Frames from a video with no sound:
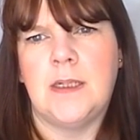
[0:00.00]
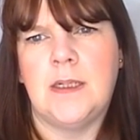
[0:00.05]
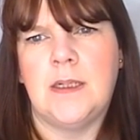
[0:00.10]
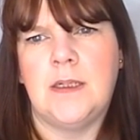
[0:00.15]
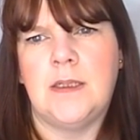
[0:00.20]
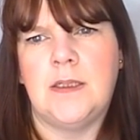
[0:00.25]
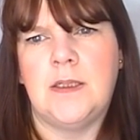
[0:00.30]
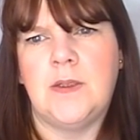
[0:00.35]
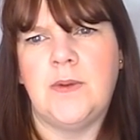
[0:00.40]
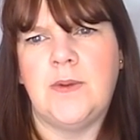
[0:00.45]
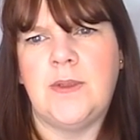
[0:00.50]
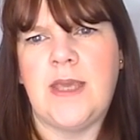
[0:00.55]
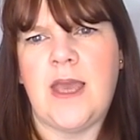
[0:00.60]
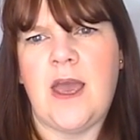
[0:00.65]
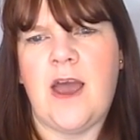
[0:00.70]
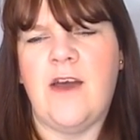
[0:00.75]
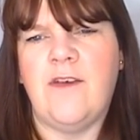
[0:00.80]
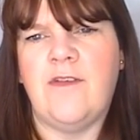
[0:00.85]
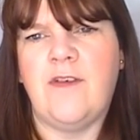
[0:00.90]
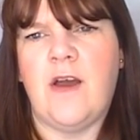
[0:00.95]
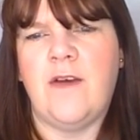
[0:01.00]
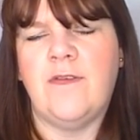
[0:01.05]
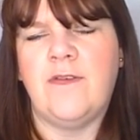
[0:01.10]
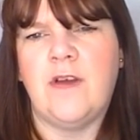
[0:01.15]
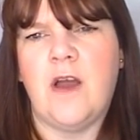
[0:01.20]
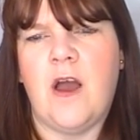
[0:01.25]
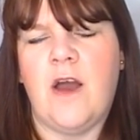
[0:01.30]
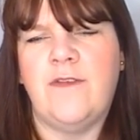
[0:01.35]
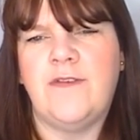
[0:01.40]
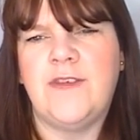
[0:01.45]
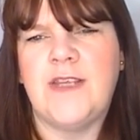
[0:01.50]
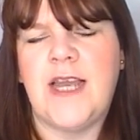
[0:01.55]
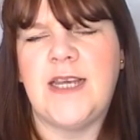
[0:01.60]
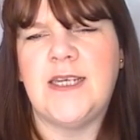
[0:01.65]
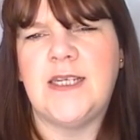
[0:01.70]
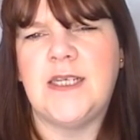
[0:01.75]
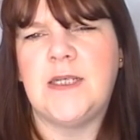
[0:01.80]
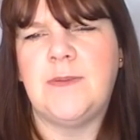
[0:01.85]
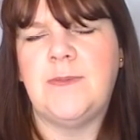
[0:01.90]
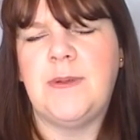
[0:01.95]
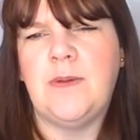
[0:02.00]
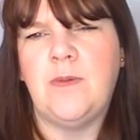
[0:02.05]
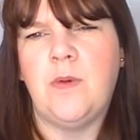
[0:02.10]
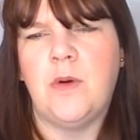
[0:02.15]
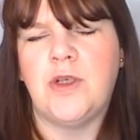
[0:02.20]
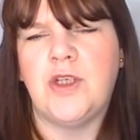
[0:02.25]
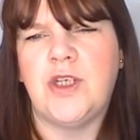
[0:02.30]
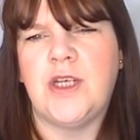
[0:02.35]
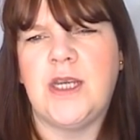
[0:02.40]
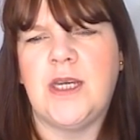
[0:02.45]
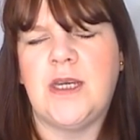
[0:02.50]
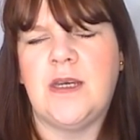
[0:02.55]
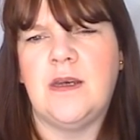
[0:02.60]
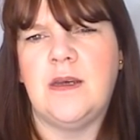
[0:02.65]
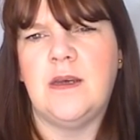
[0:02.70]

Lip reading: So yeah, I've tended to be watching